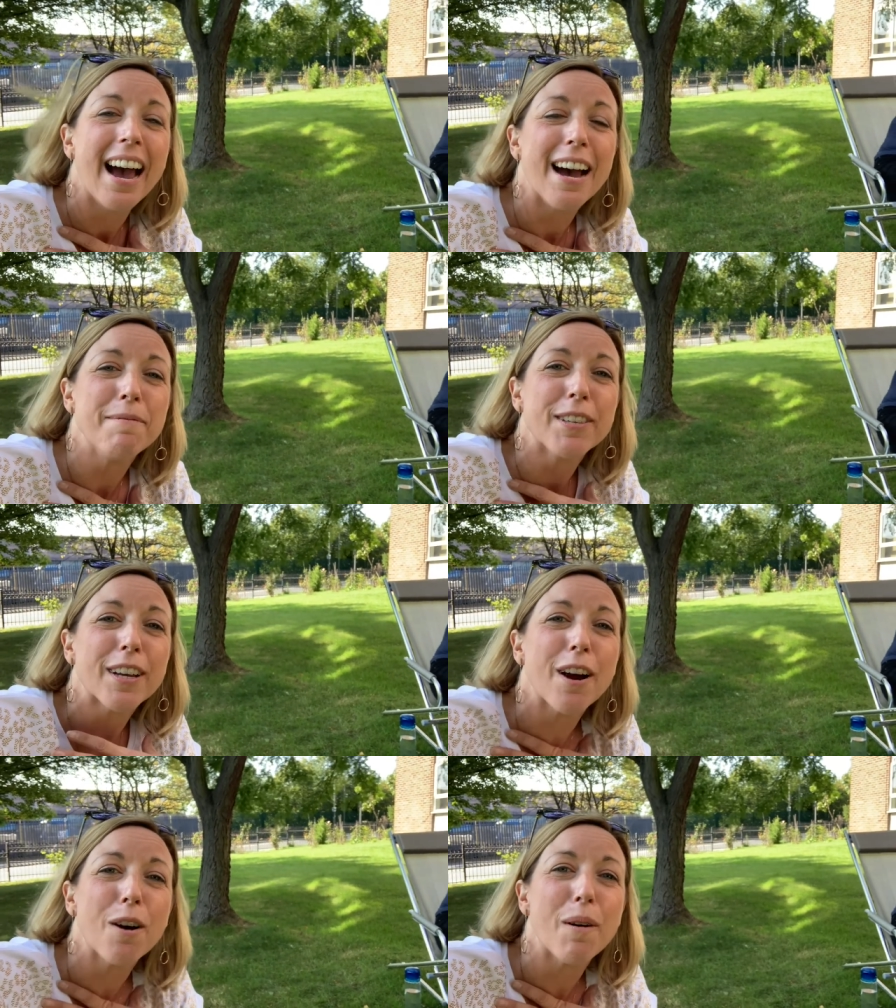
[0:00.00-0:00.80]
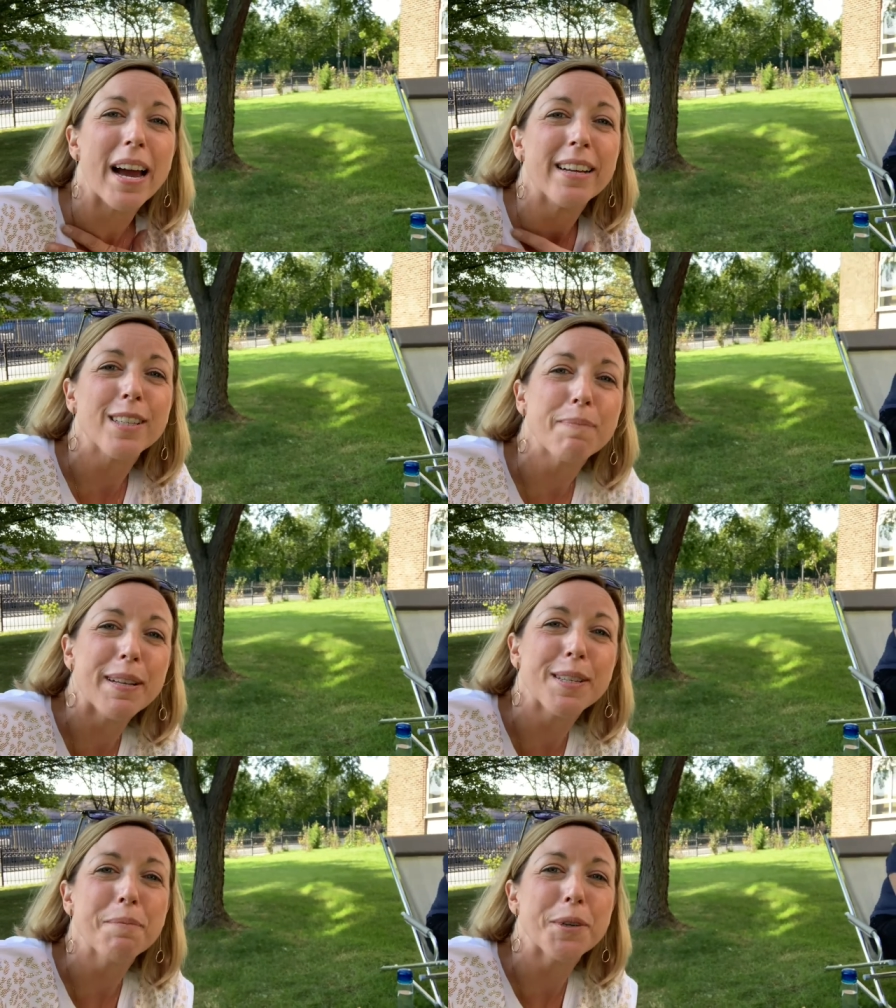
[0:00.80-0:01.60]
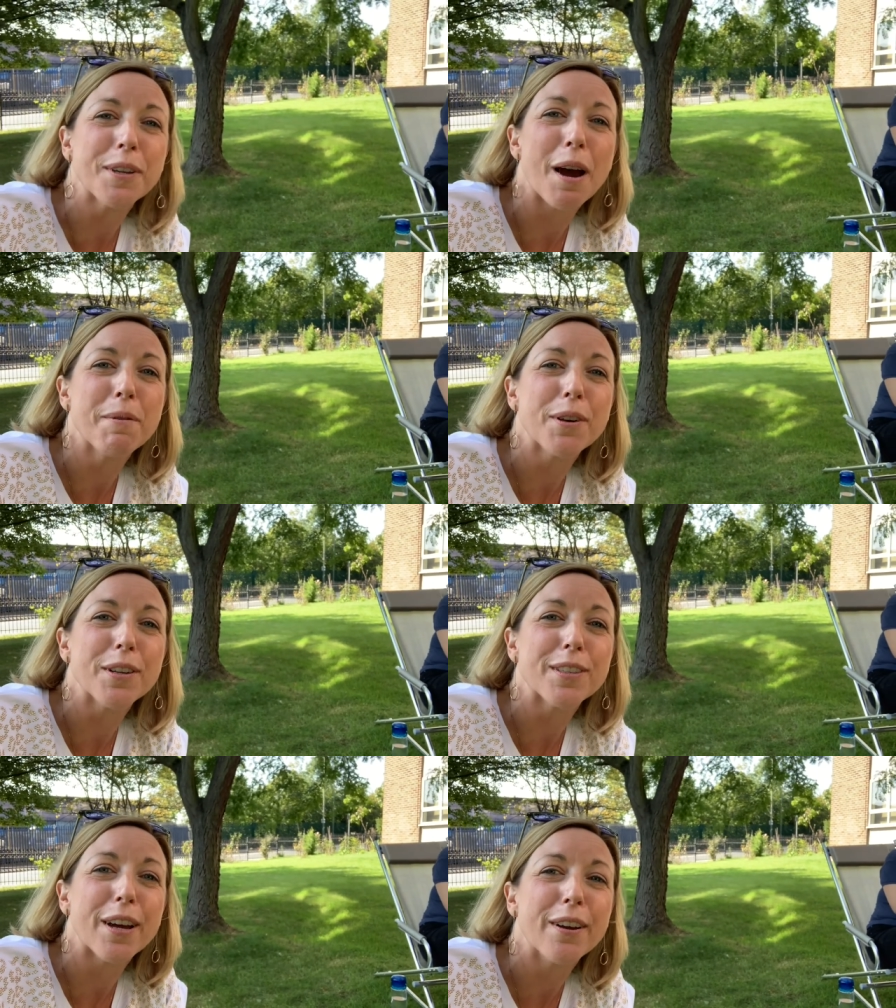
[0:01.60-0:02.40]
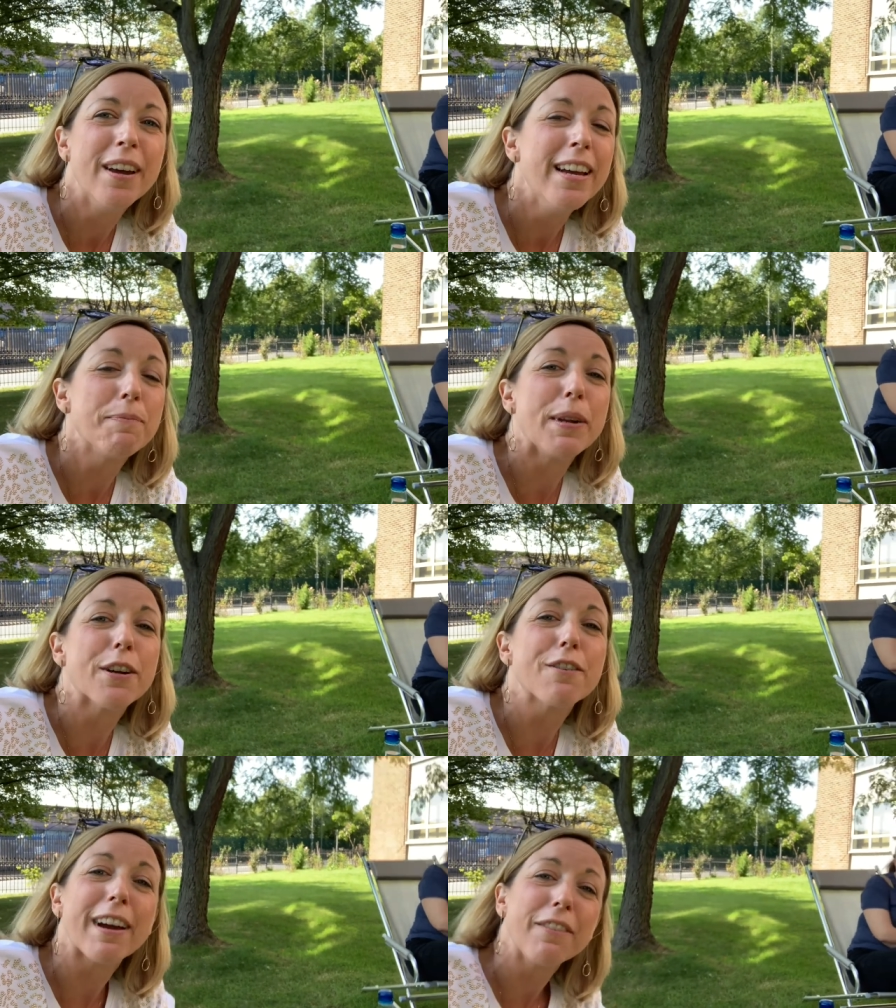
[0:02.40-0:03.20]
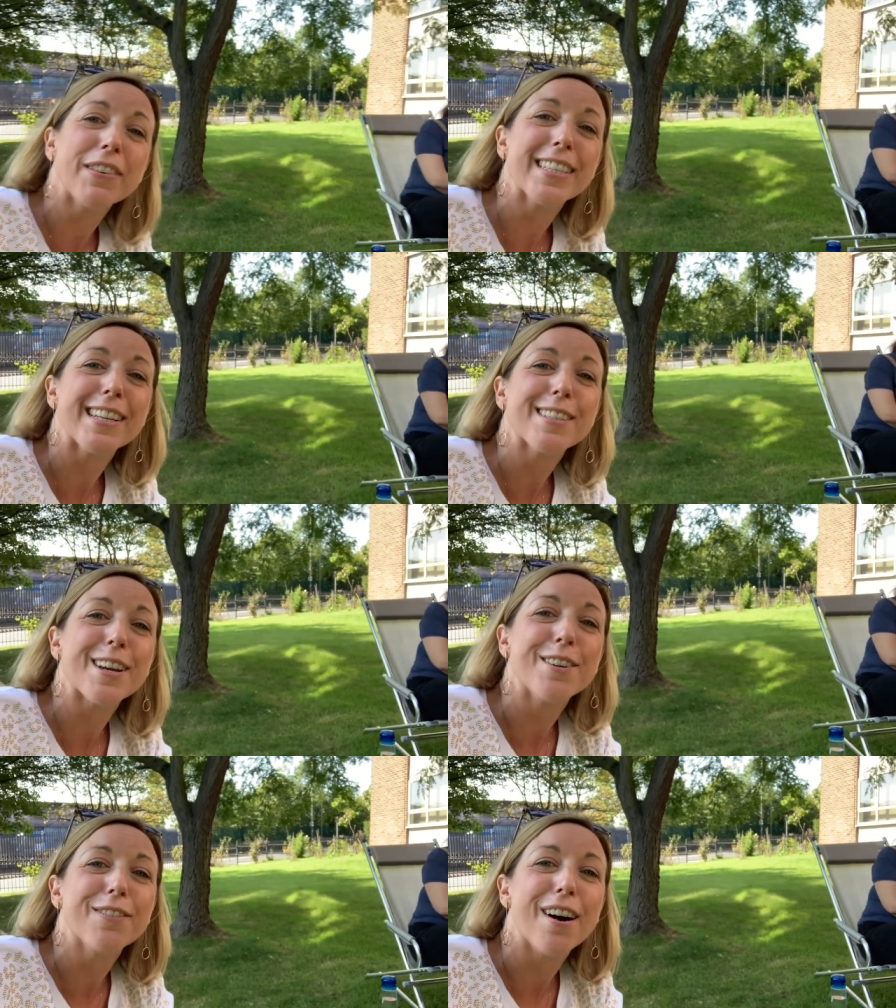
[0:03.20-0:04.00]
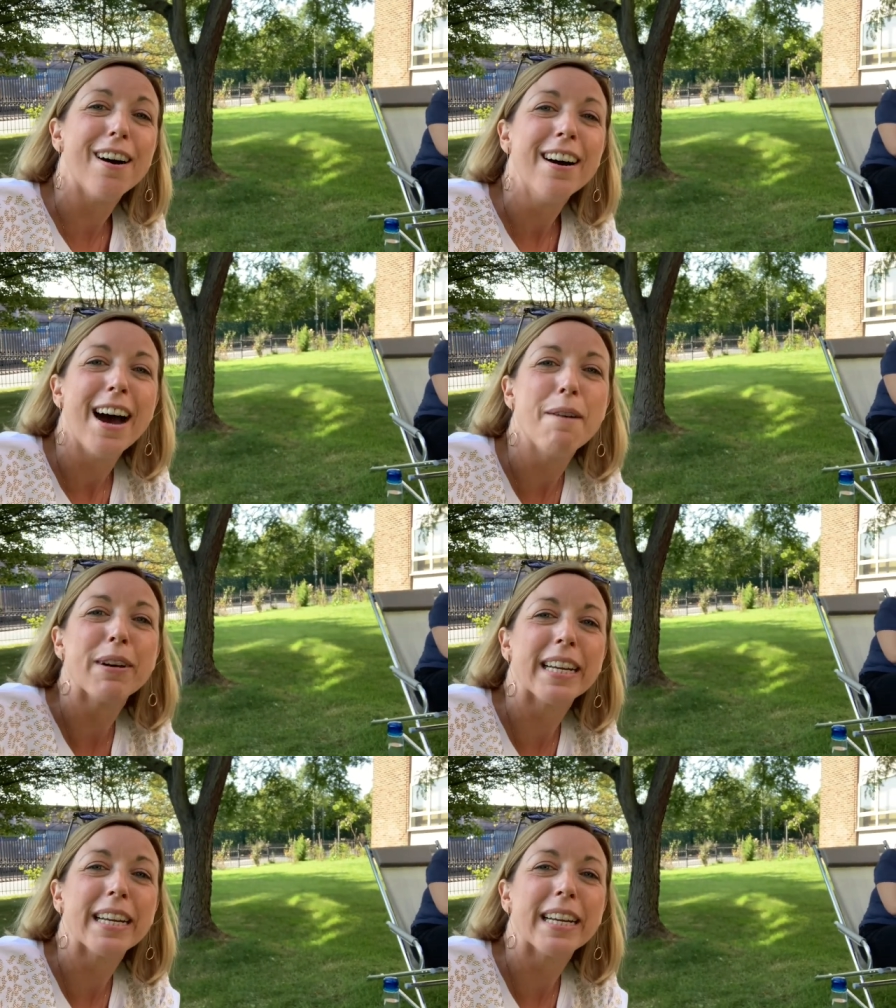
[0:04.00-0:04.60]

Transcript: um, to go away and spend some more time with God so it's been a great visit so far and we're going